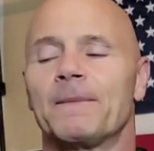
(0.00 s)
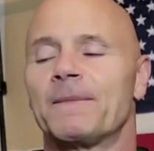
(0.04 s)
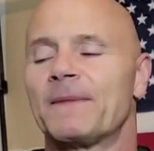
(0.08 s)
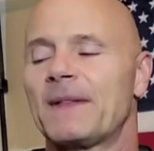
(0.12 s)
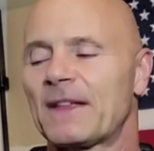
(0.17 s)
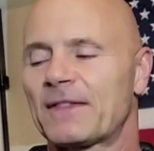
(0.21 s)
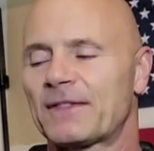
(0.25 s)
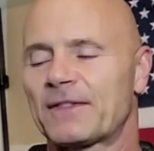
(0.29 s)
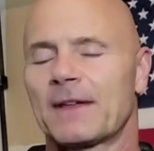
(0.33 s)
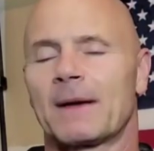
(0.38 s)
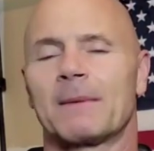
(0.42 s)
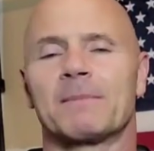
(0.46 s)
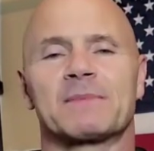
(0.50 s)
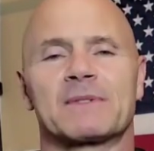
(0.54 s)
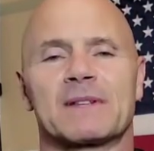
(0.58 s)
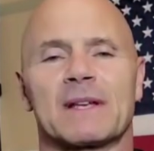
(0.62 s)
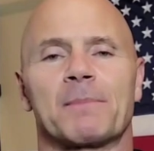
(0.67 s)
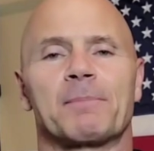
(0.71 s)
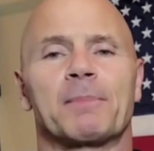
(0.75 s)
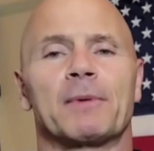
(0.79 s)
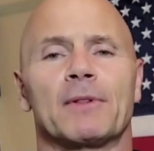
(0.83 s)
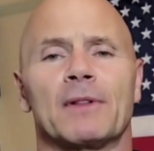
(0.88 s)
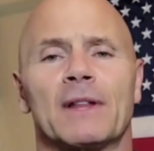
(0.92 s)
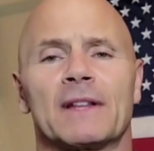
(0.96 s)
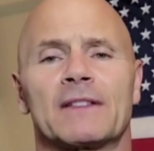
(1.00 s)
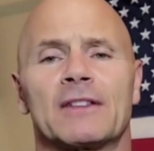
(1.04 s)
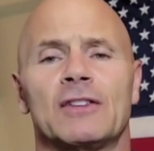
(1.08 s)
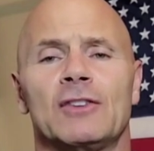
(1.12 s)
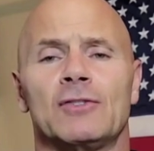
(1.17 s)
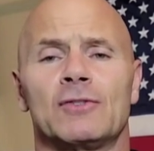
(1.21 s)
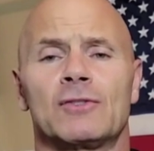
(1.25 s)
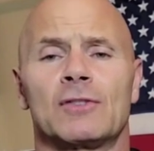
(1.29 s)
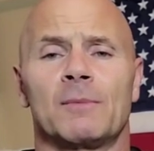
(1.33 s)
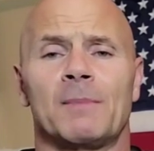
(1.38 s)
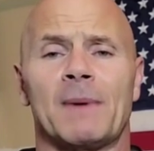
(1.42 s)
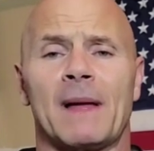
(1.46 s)
That thumbs up will let the
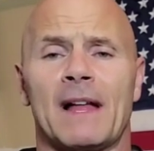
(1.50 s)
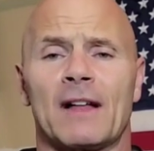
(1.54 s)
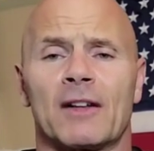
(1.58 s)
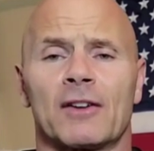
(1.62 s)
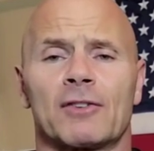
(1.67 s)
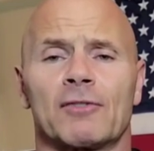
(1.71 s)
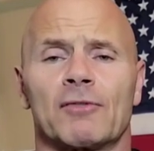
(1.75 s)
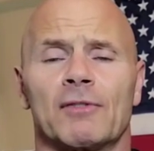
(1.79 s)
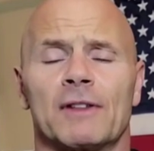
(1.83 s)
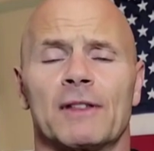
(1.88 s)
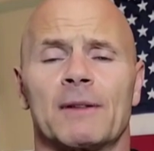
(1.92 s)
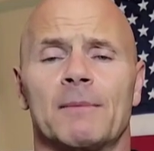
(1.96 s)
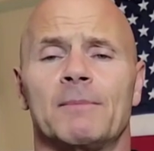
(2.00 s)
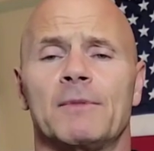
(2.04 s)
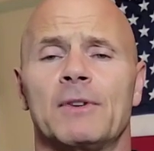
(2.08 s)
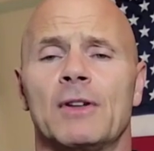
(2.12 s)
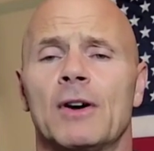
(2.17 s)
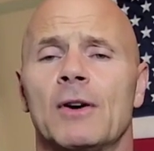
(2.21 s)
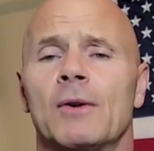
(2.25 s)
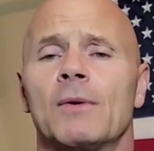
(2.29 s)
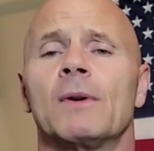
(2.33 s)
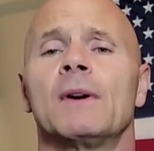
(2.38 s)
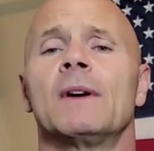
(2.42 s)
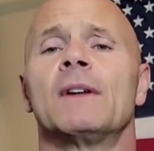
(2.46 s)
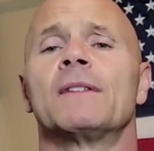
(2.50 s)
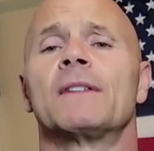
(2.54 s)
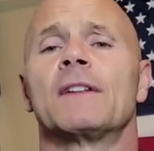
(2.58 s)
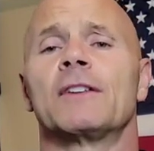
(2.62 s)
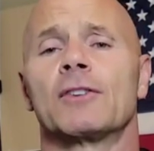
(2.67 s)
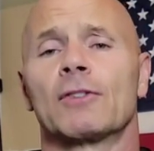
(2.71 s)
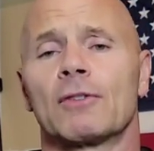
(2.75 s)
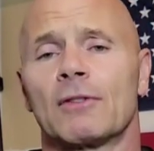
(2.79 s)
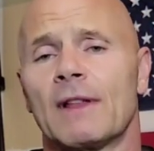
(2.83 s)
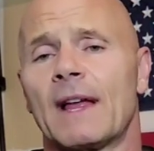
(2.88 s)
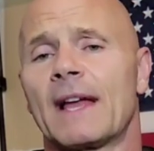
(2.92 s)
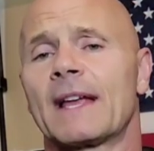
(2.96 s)
YouTube algorithm know that
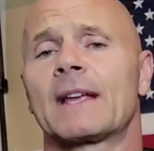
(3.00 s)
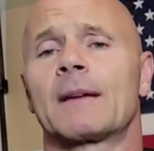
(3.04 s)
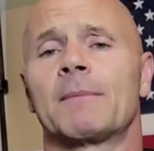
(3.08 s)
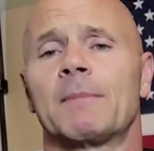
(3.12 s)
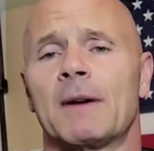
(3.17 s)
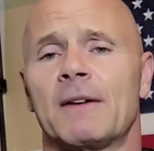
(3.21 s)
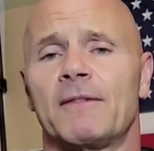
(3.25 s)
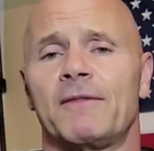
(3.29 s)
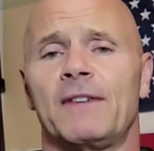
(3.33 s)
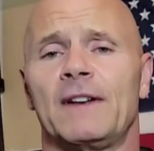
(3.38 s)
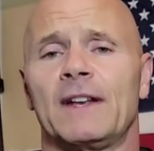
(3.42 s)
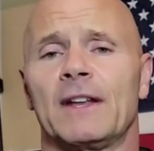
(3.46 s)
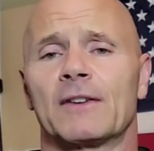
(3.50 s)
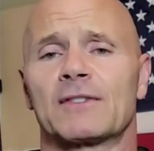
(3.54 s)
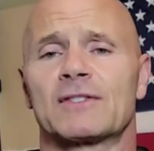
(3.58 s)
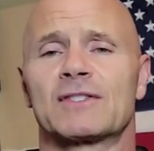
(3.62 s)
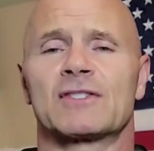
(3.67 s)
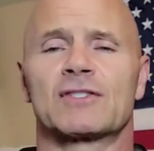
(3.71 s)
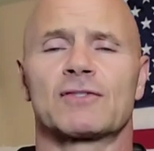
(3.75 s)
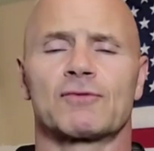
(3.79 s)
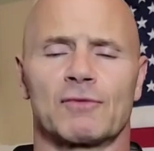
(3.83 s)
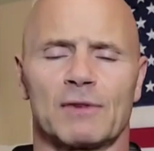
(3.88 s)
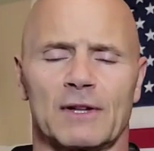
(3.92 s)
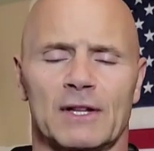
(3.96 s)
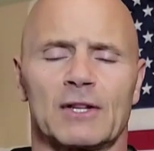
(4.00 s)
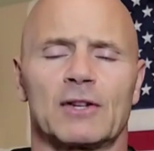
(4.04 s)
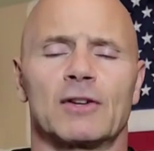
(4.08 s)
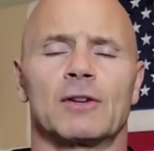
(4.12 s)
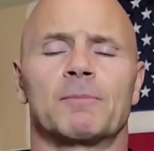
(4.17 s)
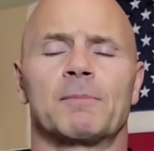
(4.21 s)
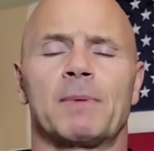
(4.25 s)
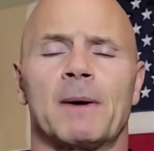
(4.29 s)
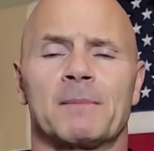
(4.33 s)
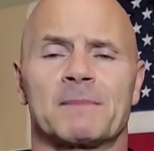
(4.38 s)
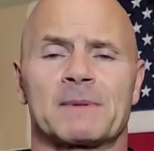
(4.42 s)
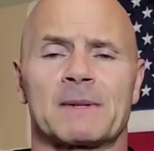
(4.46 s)
you're liking my videos. It's really
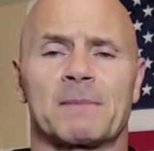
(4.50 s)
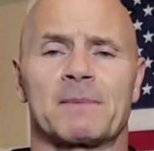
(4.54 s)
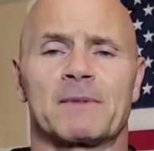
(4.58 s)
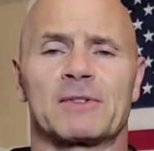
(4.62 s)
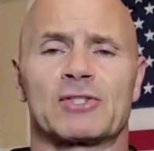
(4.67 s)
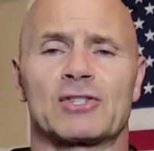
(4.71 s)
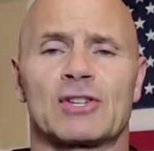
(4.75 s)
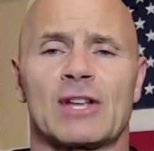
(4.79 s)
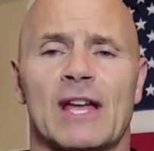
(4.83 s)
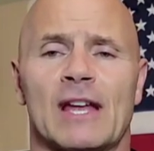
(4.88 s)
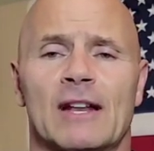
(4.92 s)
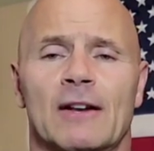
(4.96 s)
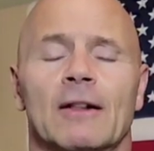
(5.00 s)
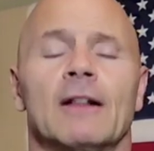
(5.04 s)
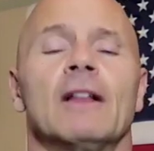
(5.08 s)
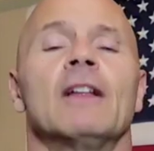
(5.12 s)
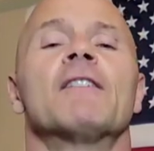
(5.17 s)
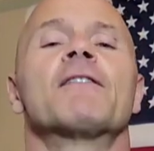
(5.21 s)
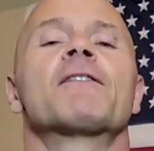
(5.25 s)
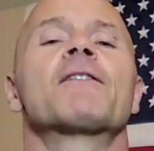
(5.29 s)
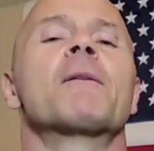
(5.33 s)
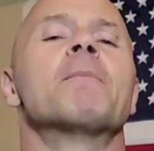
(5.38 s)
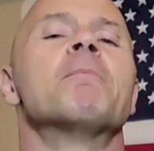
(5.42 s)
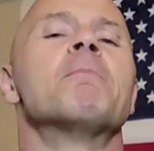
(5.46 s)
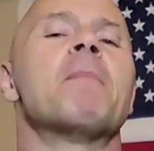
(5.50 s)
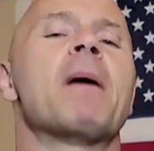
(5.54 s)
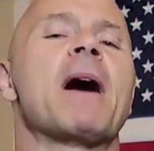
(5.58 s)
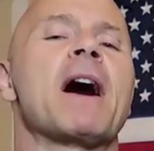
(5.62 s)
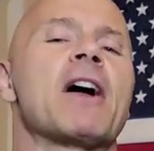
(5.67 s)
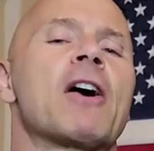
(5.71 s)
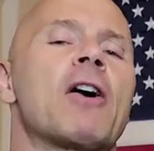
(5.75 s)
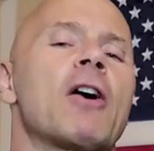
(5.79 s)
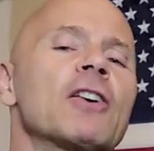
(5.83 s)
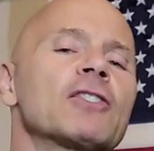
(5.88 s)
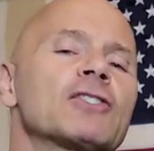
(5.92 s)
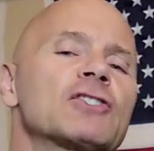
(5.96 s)
good, pumps up the channel. From my
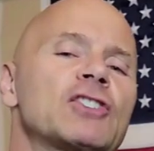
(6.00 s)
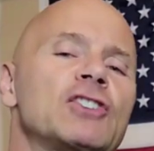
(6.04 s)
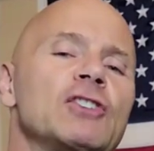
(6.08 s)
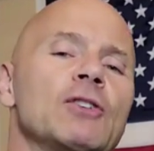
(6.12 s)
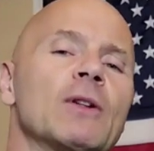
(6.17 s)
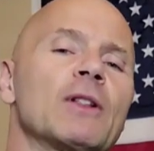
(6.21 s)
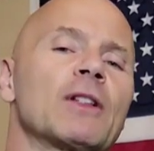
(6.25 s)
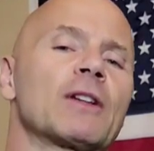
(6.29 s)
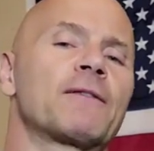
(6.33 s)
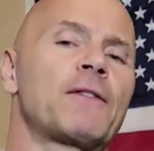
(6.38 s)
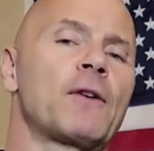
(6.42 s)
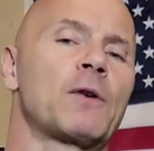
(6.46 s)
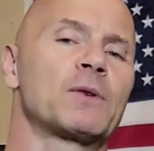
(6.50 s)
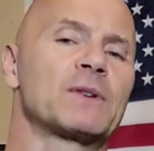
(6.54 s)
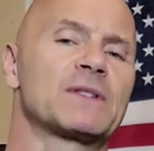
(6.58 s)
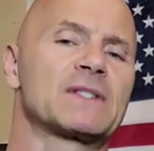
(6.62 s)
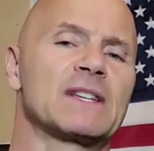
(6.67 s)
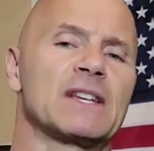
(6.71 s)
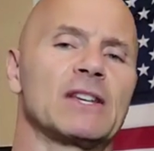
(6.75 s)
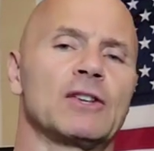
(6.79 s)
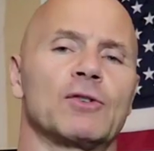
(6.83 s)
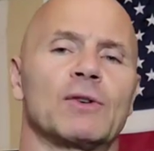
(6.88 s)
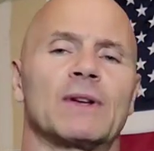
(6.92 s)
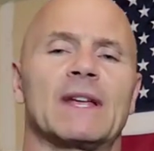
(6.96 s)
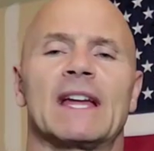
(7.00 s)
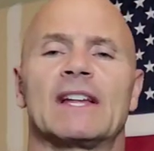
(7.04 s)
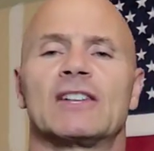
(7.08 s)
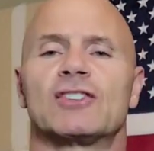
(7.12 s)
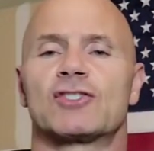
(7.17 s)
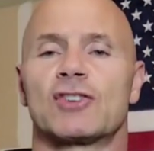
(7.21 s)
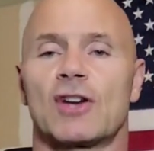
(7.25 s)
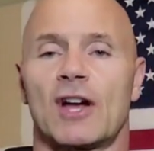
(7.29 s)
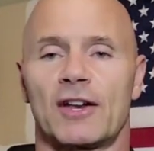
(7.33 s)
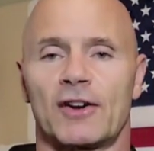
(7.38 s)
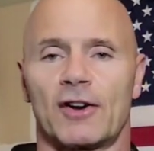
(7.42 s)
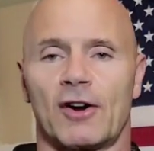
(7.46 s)
heart to you, I look forward to seeing you
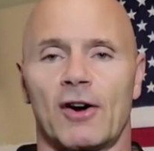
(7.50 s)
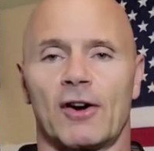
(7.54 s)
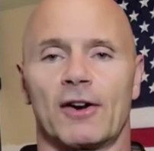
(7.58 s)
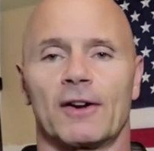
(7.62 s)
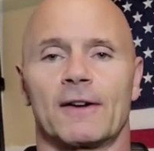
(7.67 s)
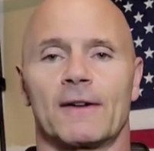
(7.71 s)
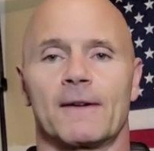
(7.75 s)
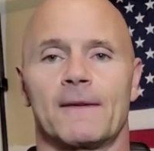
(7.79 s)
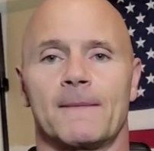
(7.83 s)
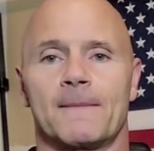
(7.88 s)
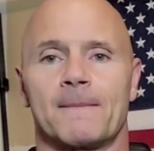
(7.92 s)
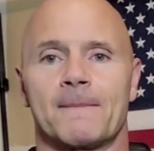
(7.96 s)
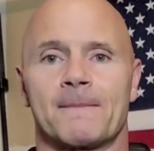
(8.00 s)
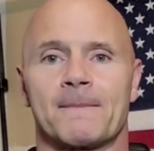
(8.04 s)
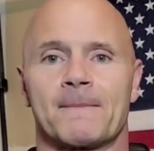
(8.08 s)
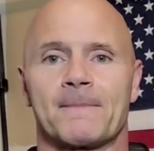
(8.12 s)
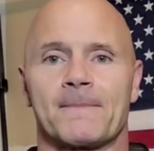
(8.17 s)
again. John Hart.